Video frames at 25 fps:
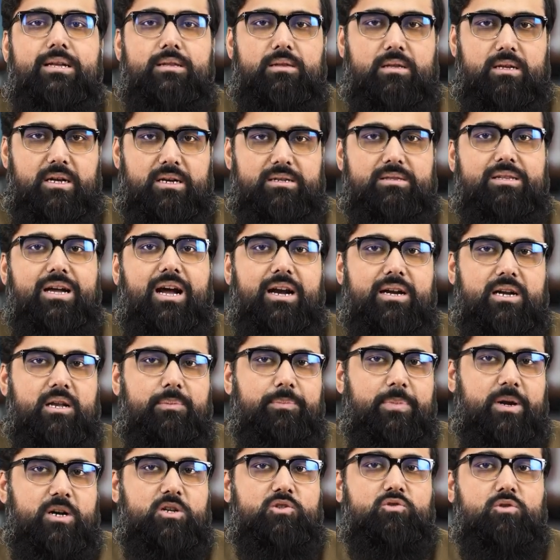That
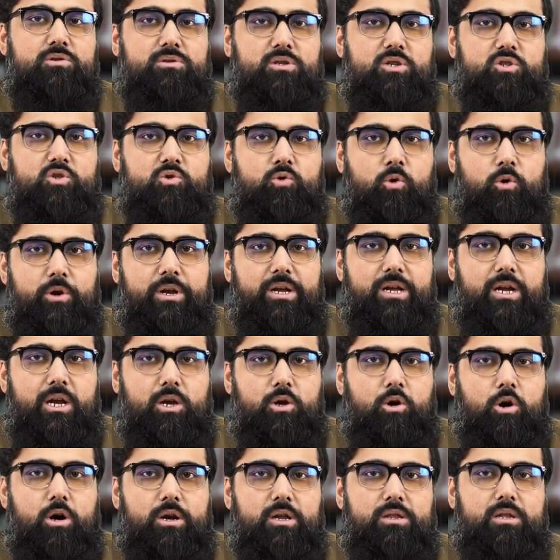depends on the scoring
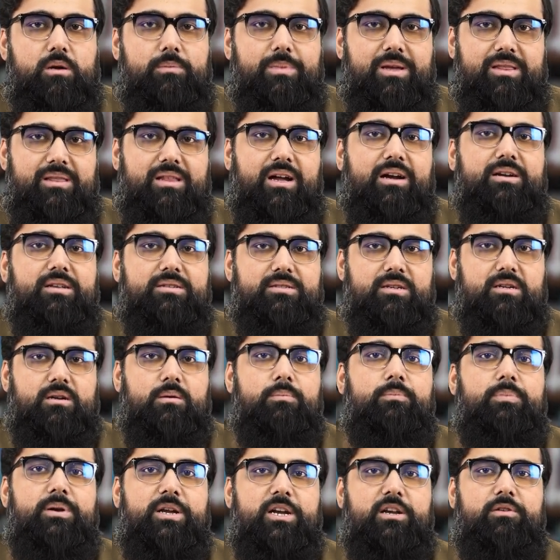algorithm, and that is a
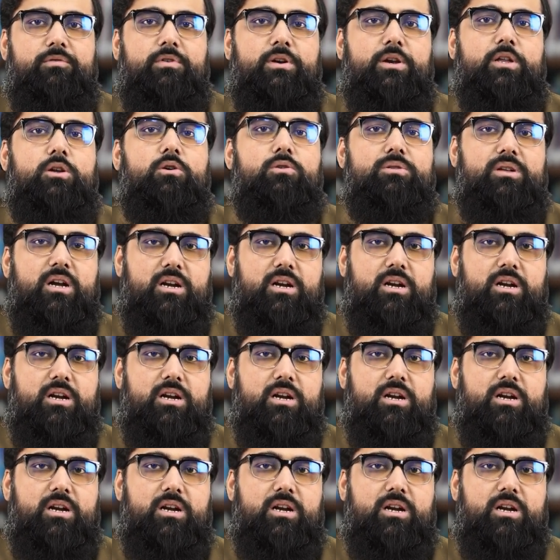complete video